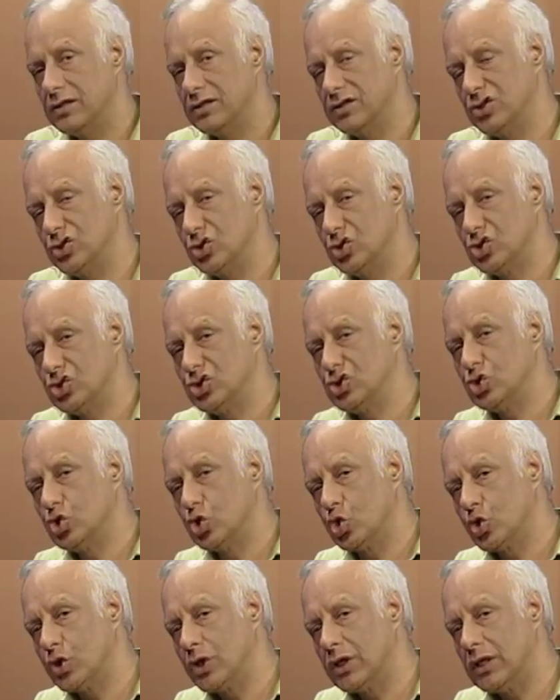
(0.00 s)
See,
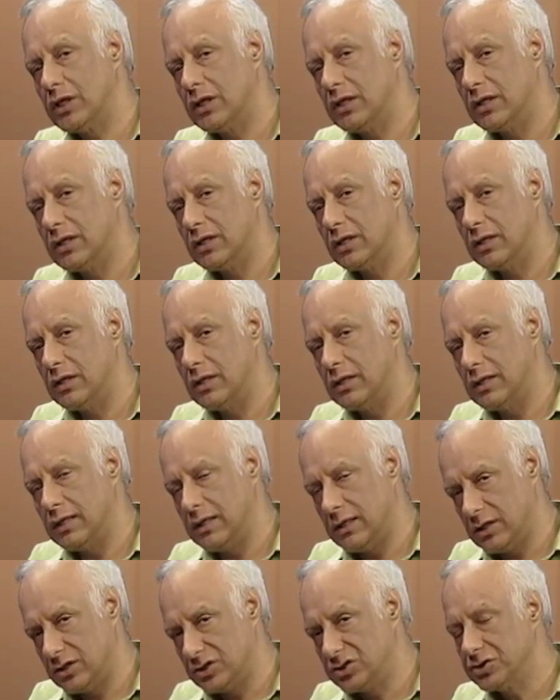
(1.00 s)
Dokra
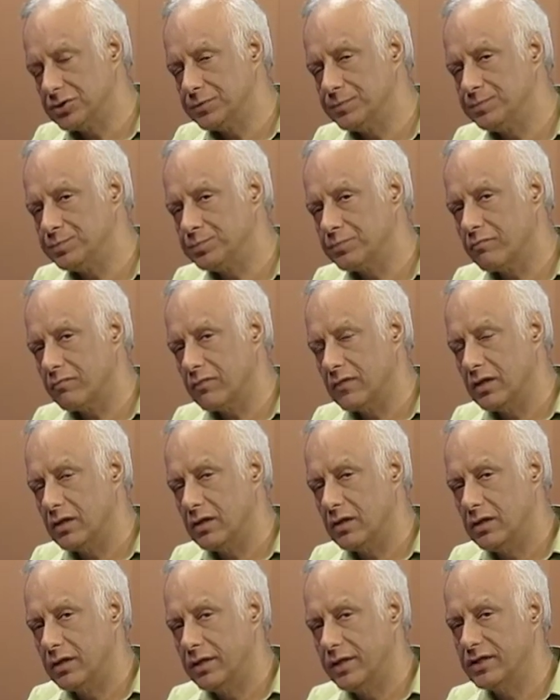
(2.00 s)
art
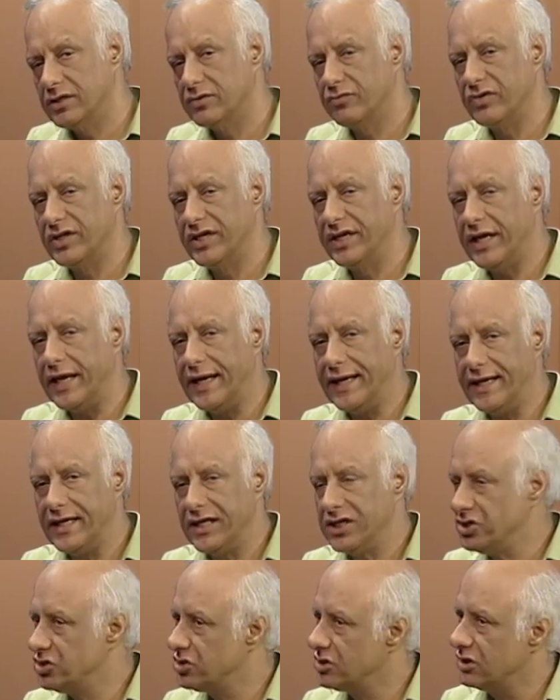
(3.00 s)
is a very
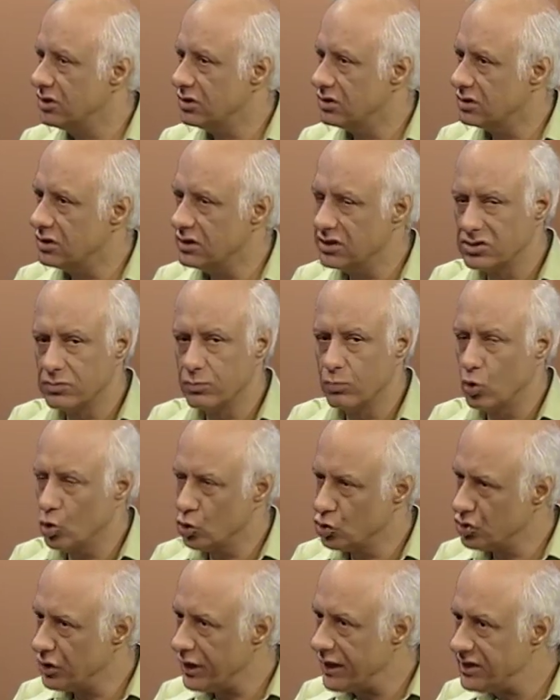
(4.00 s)
ancient, is the
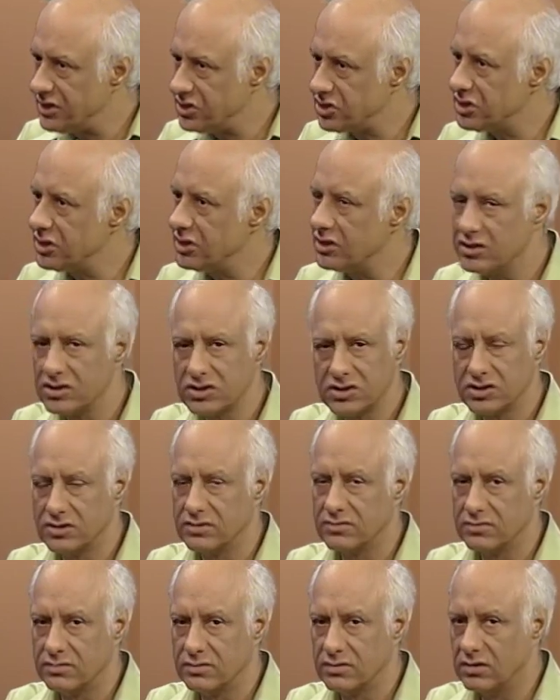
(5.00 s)
most
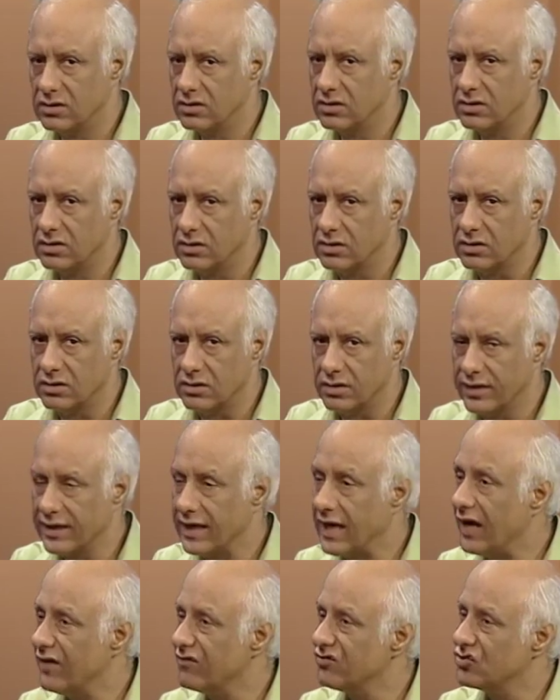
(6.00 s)
ancient
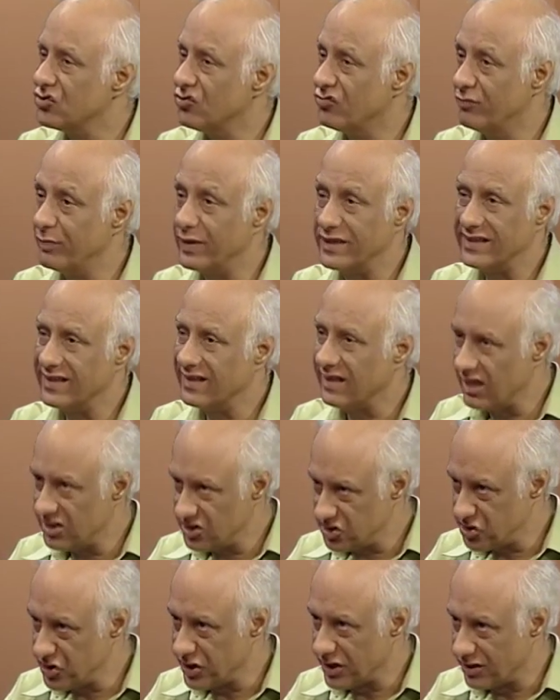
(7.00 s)
craft of metal
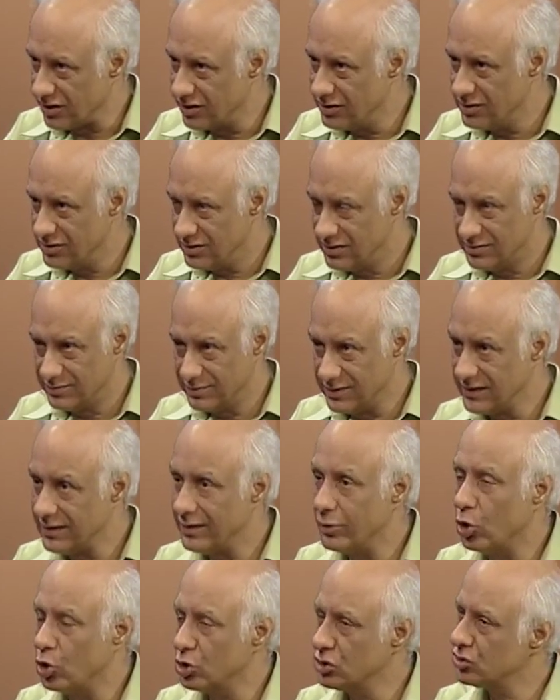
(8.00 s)
casting. It was
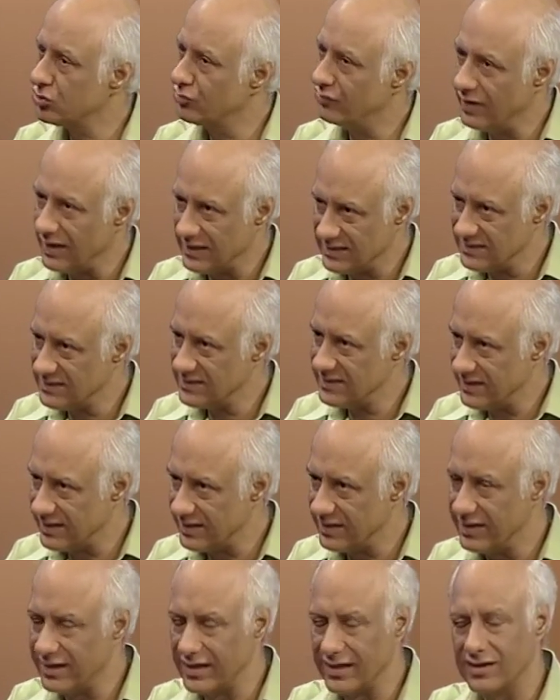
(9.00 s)
a lost wax
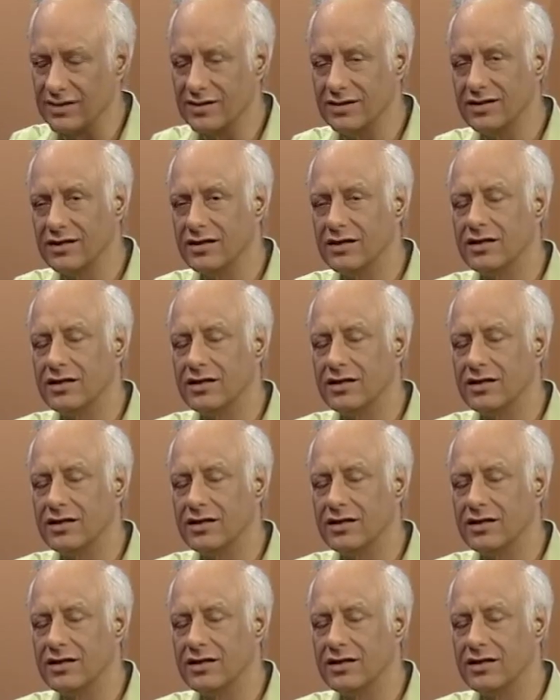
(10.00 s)
technique.